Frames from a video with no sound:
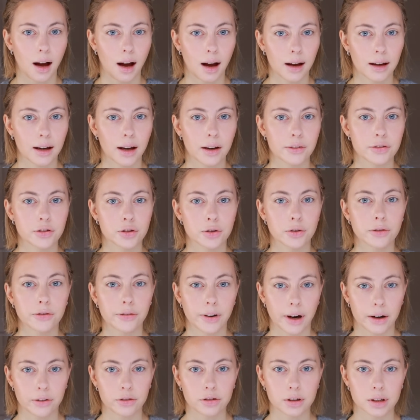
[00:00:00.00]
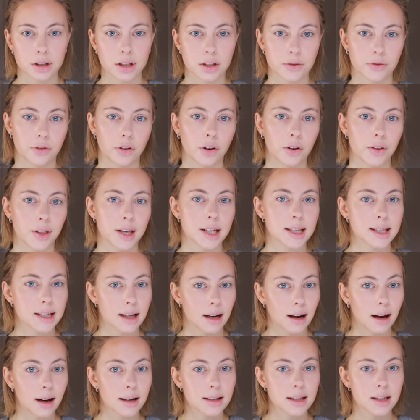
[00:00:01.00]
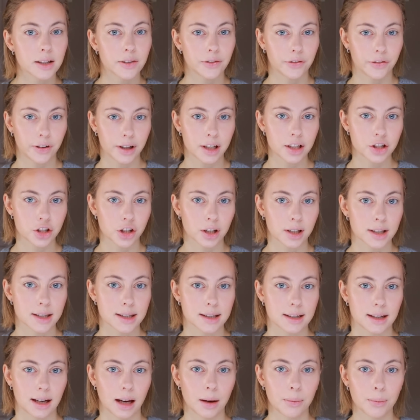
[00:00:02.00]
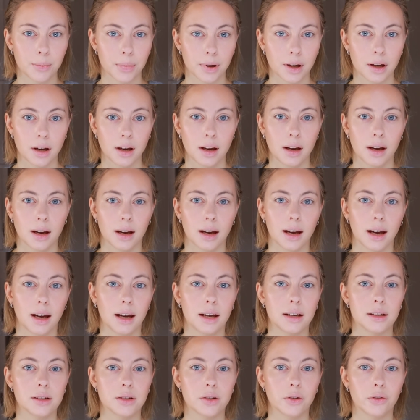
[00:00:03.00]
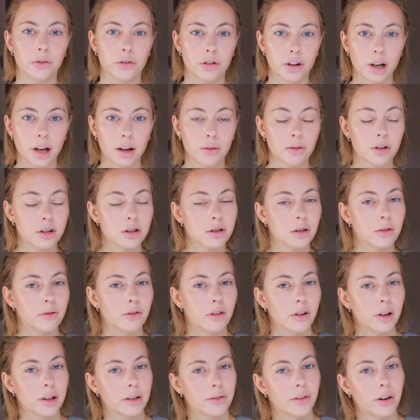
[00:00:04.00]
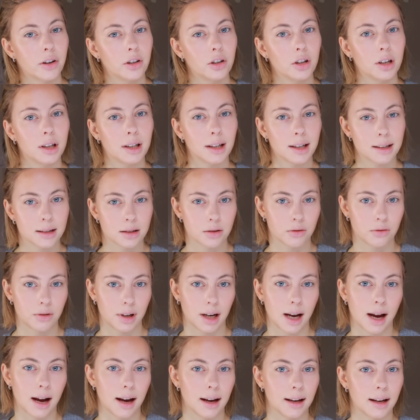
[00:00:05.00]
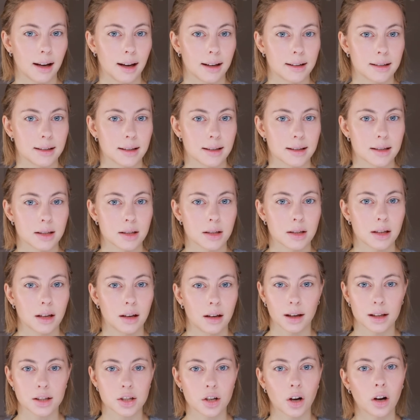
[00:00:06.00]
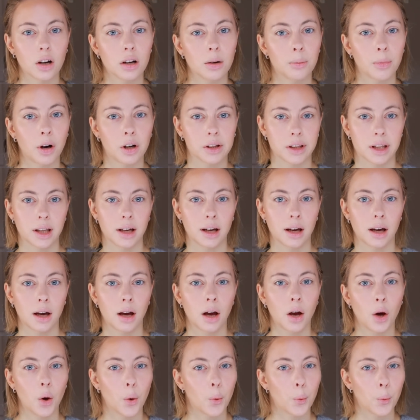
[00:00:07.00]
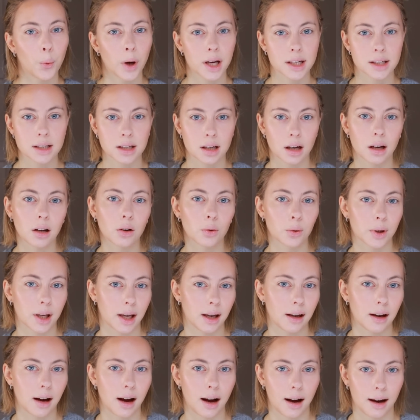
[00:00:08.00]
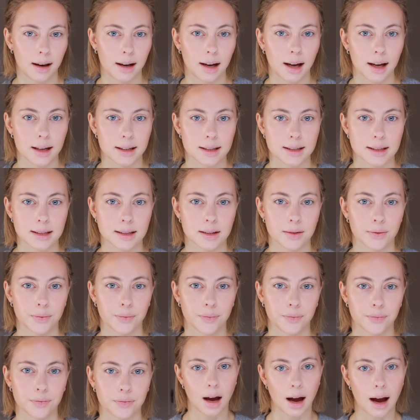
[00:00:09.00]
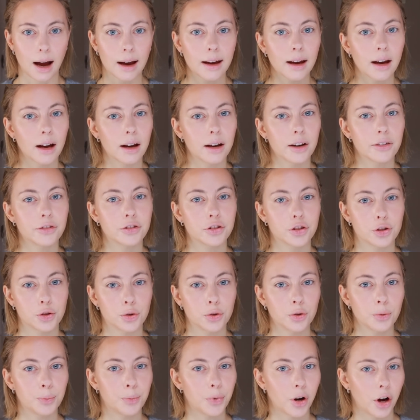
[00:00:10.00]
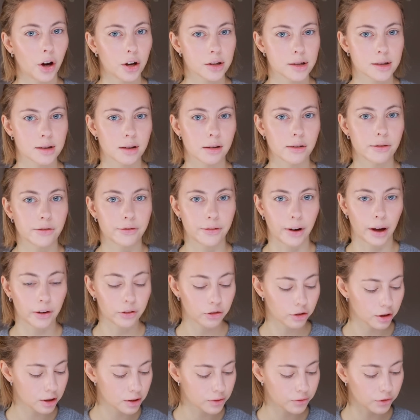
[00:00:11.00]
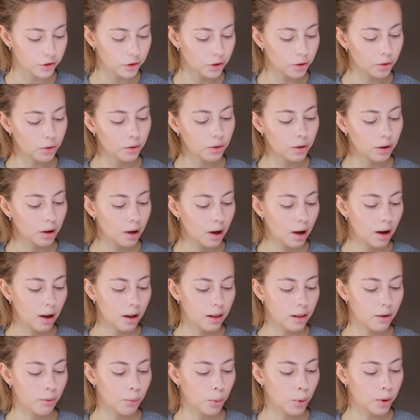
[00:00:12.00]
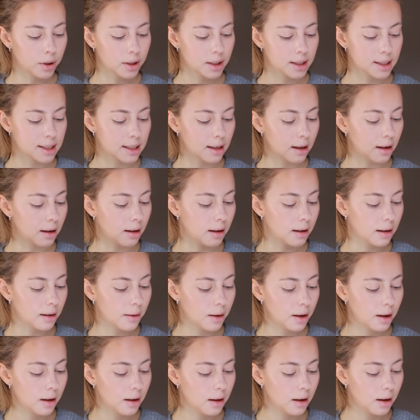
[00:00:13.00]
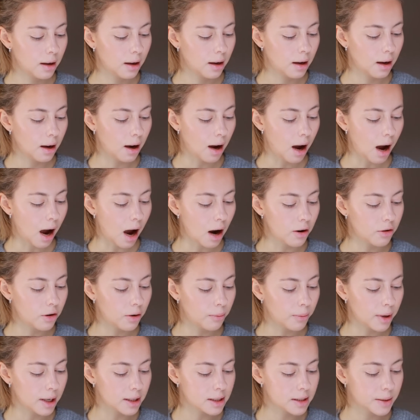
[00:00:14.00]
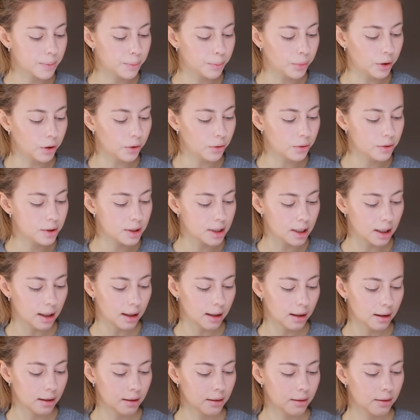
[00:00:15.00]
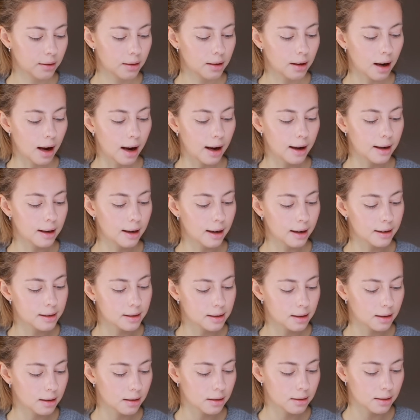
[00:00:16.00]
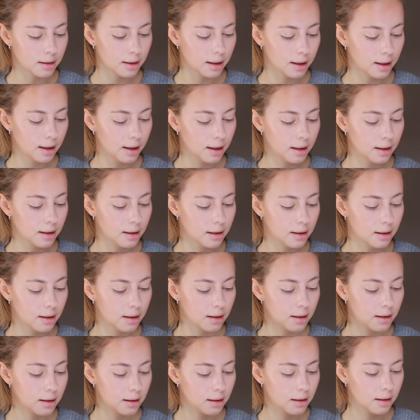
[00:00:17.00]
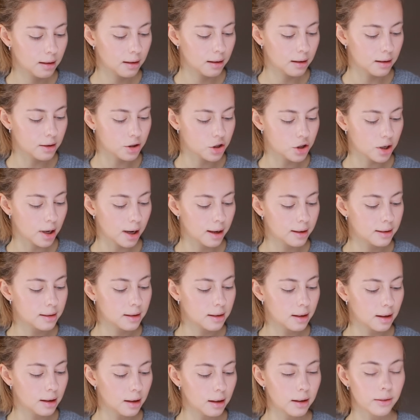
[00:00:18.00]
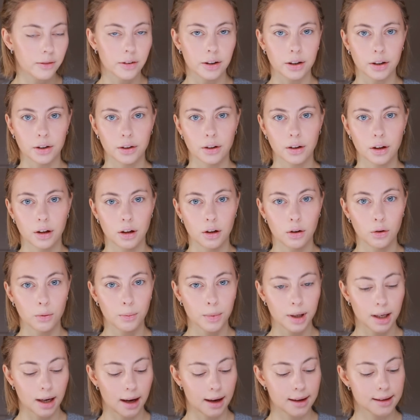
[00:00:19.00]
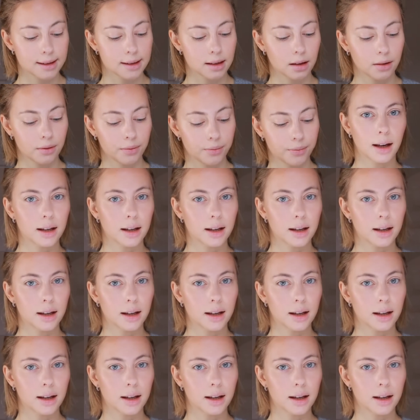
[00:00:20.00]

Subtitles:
I have two favorites for this last finishing step, and you really want to avoid very glittery highlighters. It's all about the wet looking highlights. I have two personal favorites for you. The one is a RMS Beauty highlighter in the shade Living Luminizer.